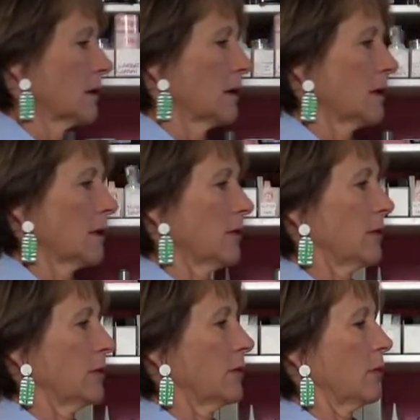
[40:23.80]
Uh,
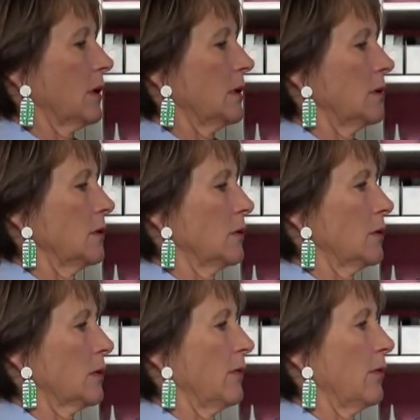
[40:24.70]
one, two,
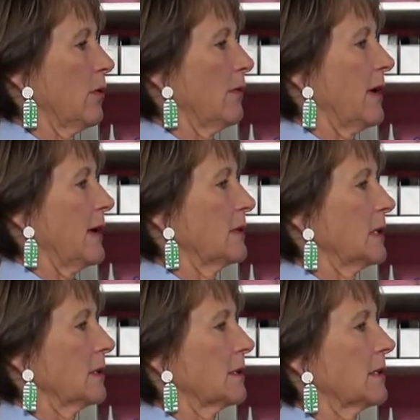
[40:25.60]
three, four, five,
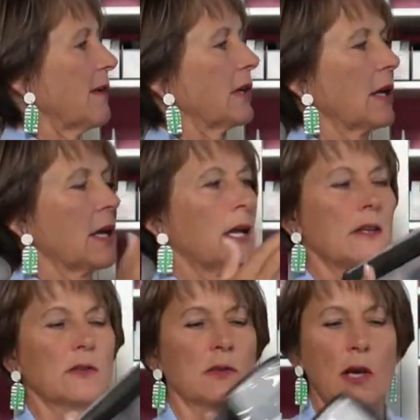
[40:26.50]
six, seven.
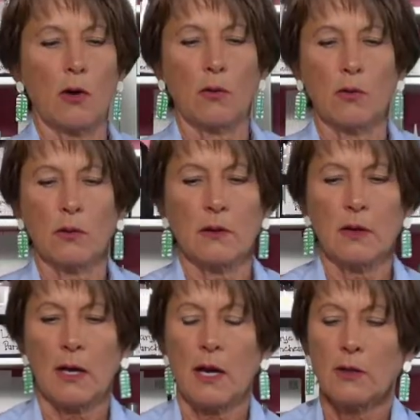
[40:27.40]
So
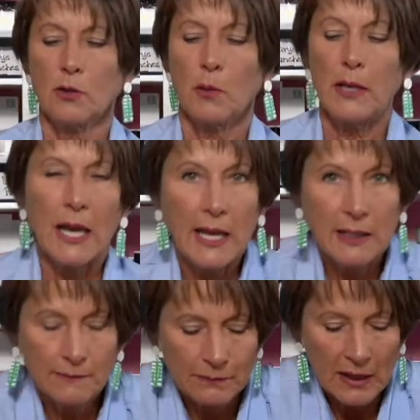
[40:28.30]
uh,
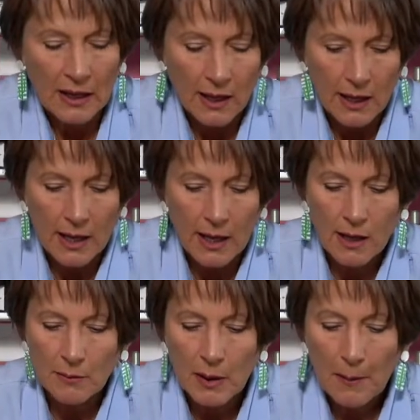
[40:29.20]
28.
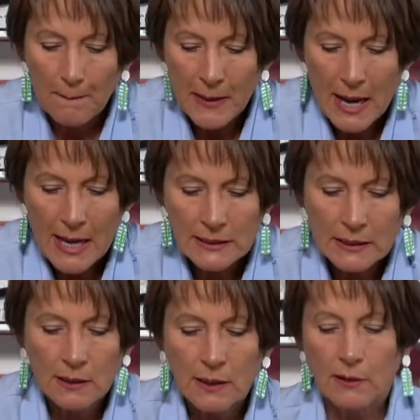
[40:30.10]
Um,
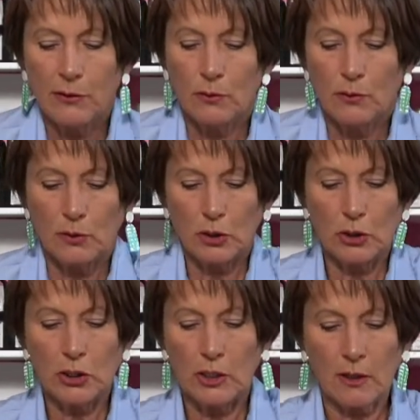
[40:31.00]
but if you
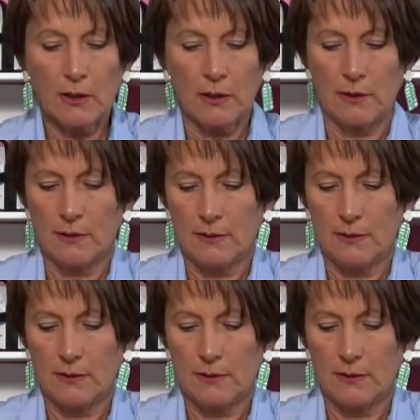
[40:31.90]
look